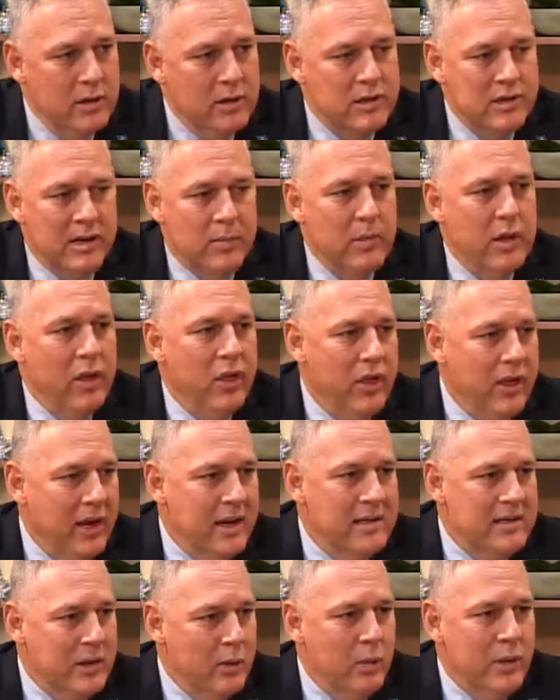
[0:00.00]
some of the
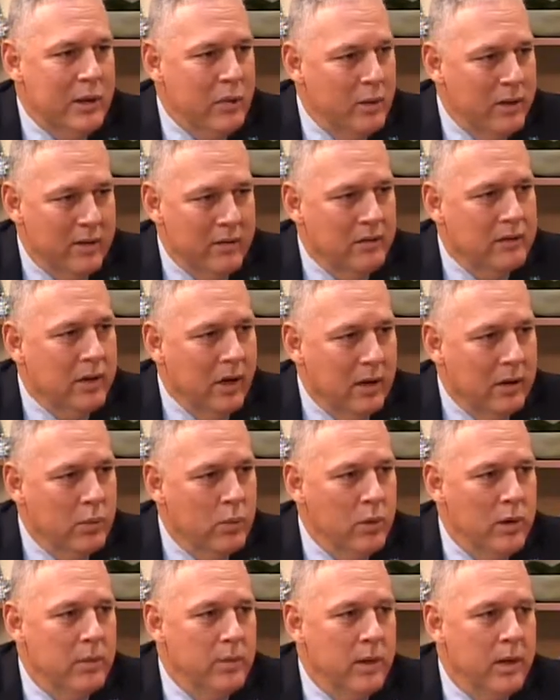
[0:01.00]
things that we would have done
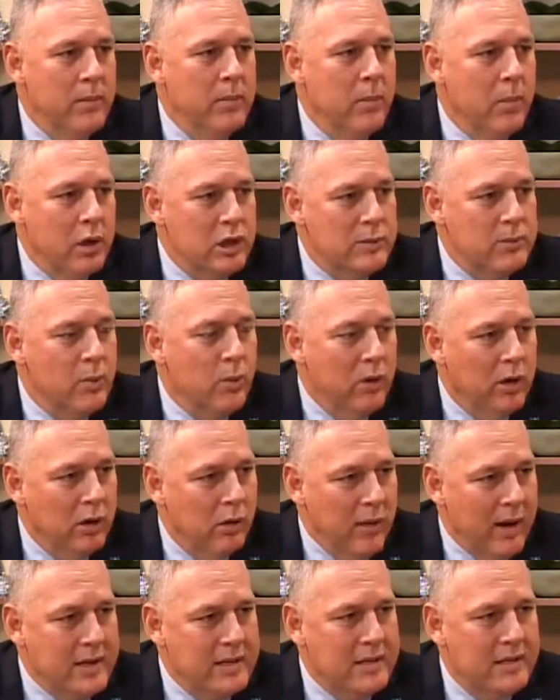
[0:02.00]
would have been much more
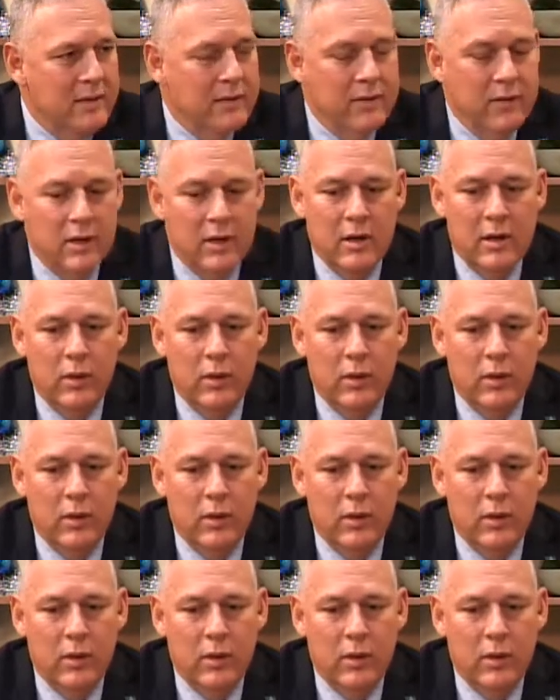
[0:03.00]
aggressive